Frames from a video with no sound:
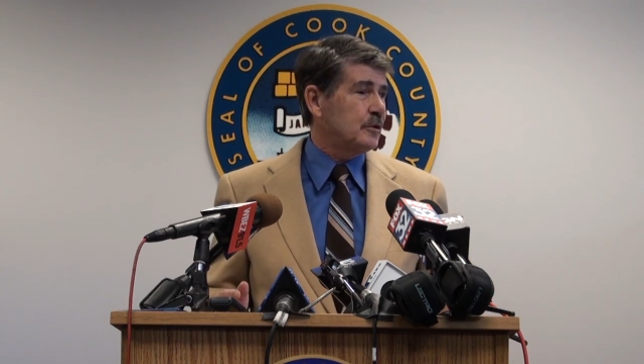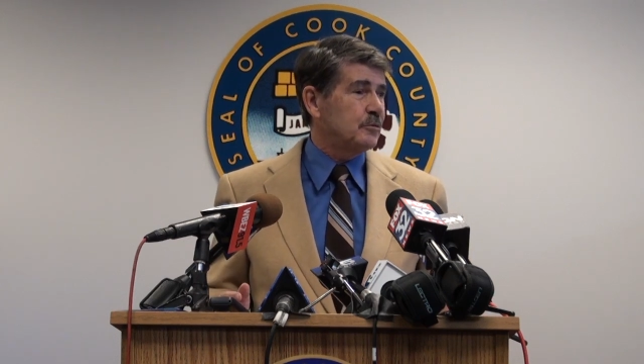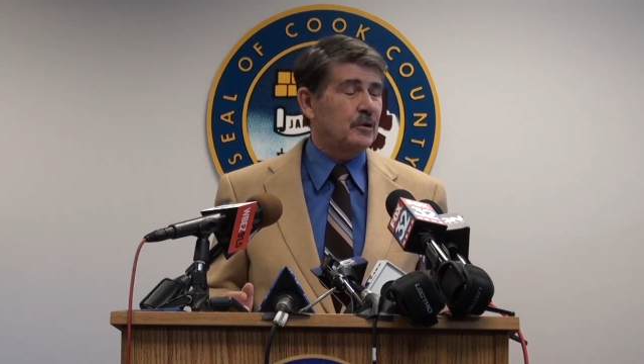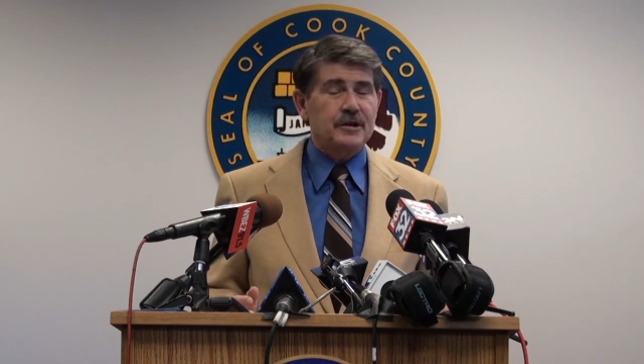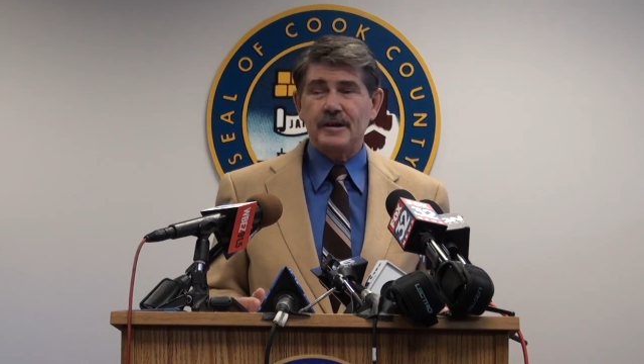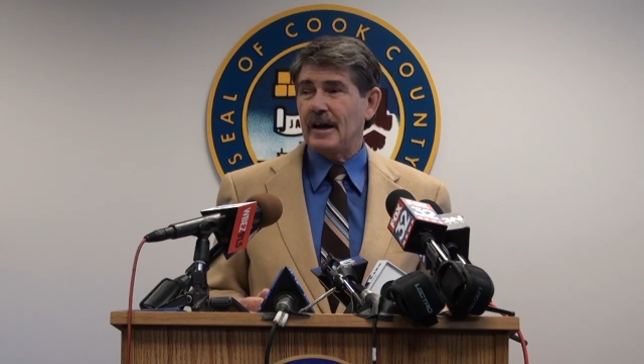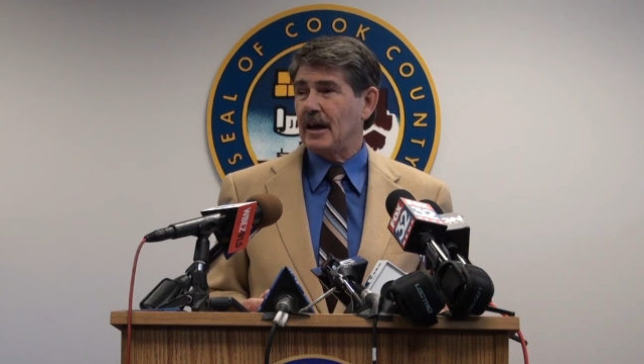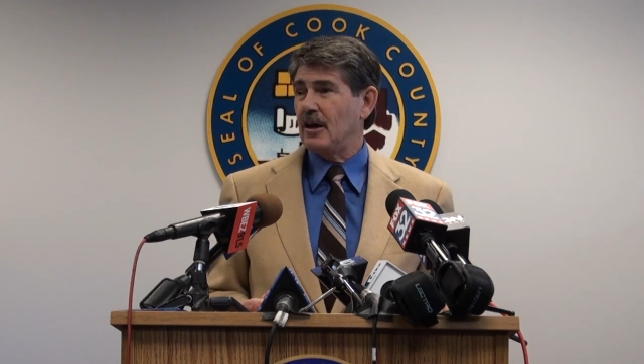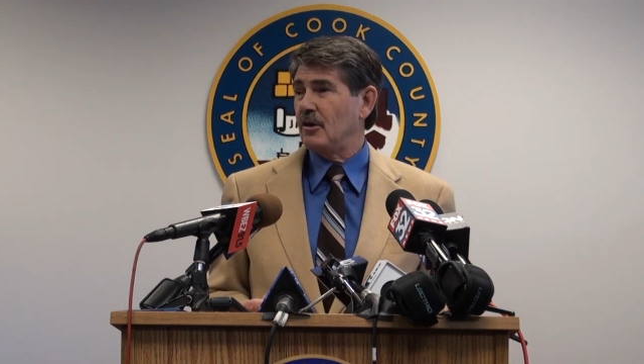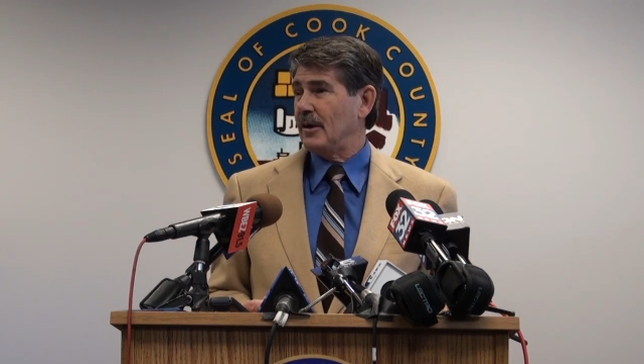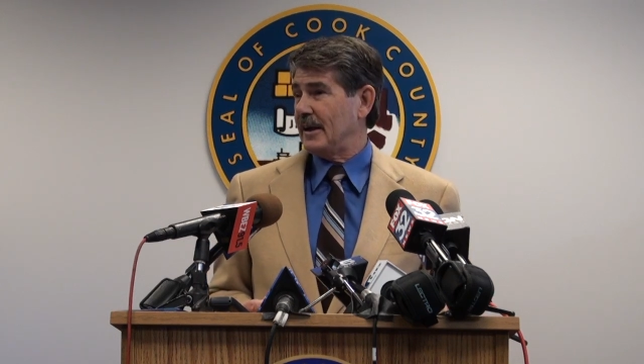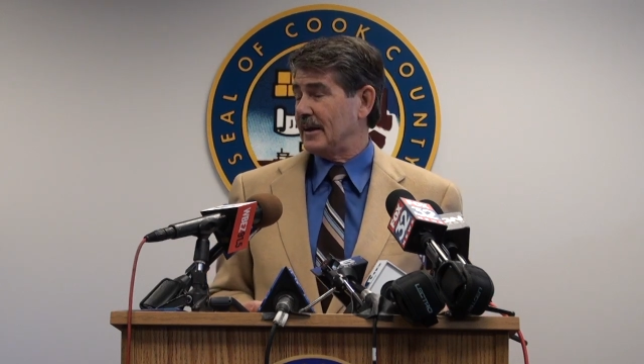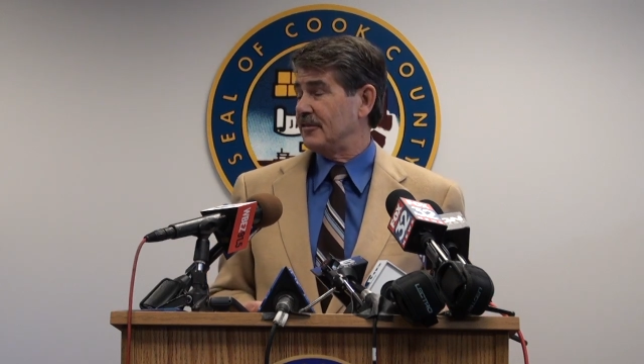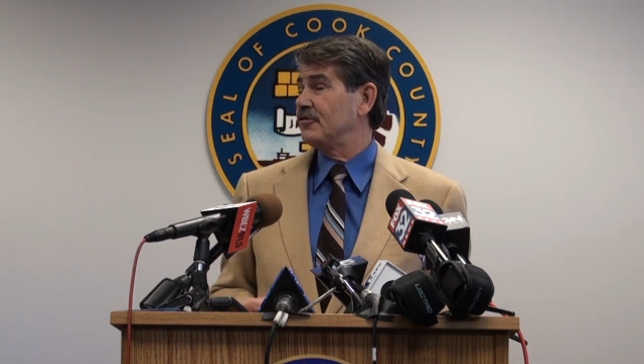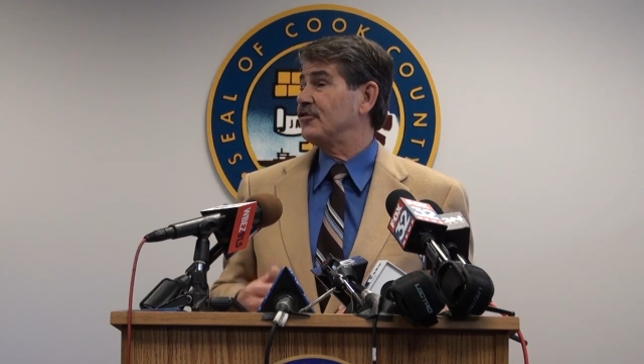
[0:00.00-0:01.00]
between now
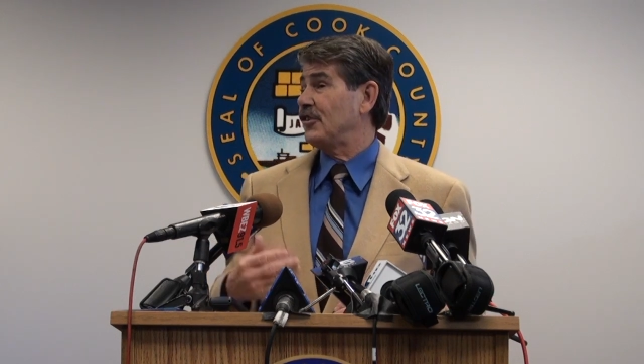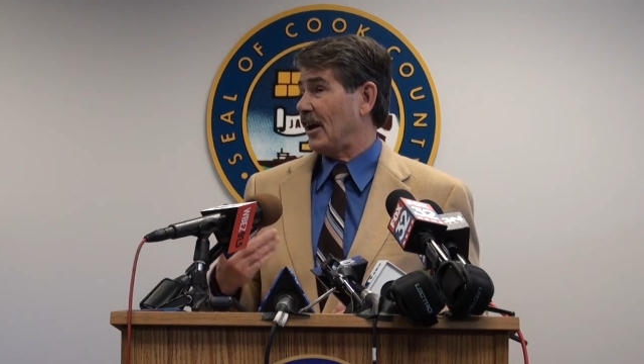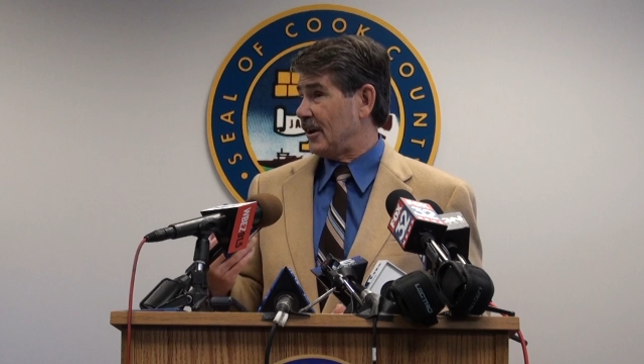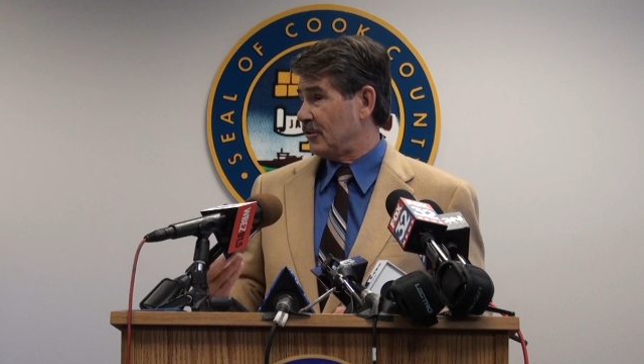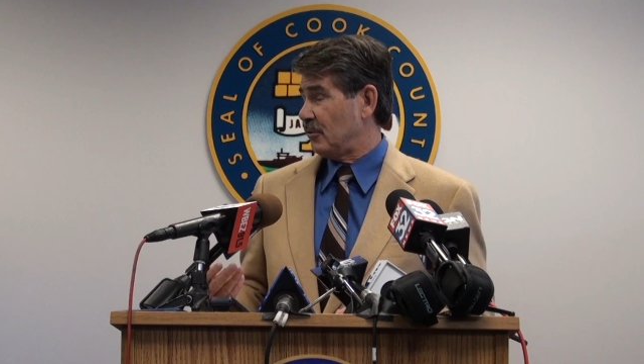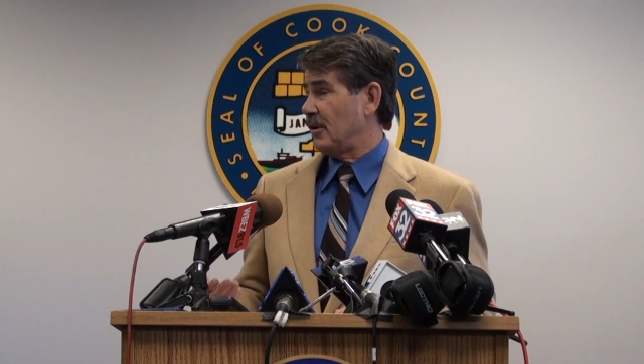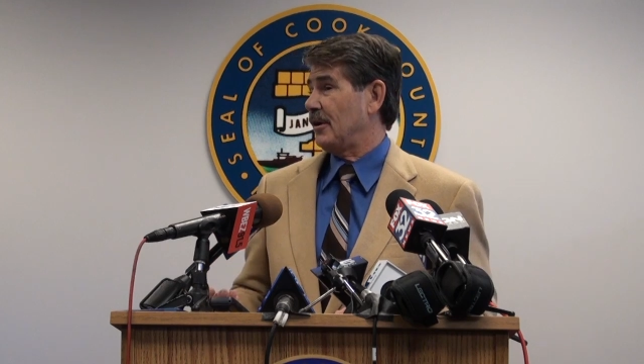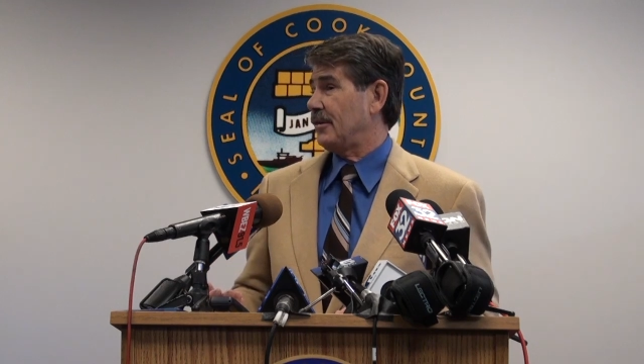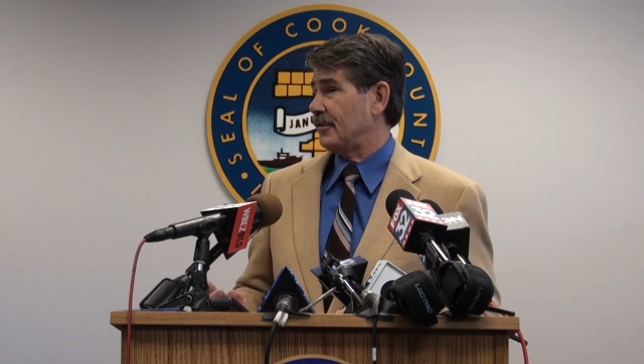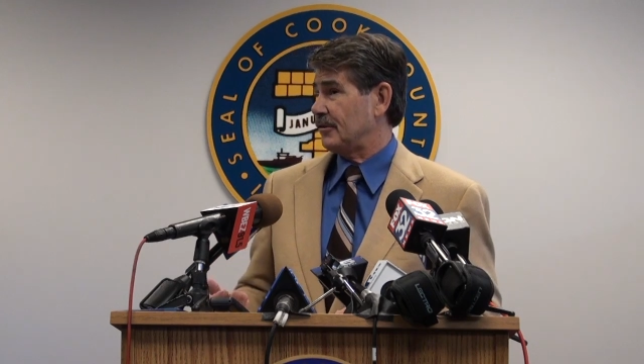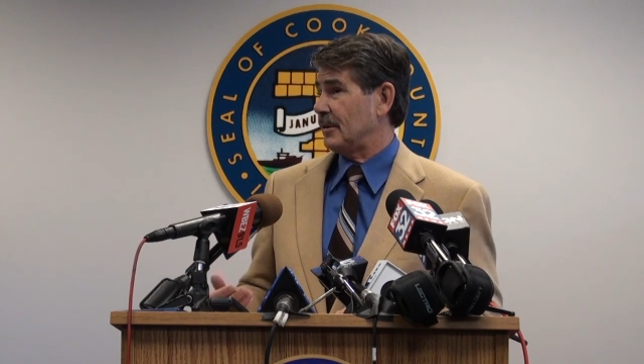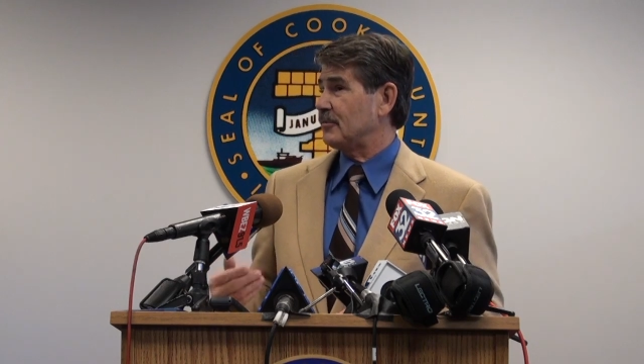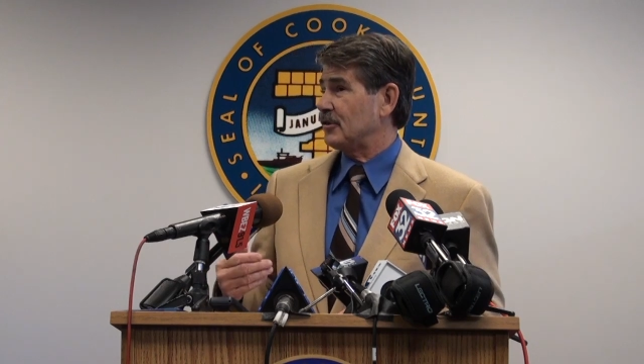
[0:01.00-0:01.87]
and January 3rd.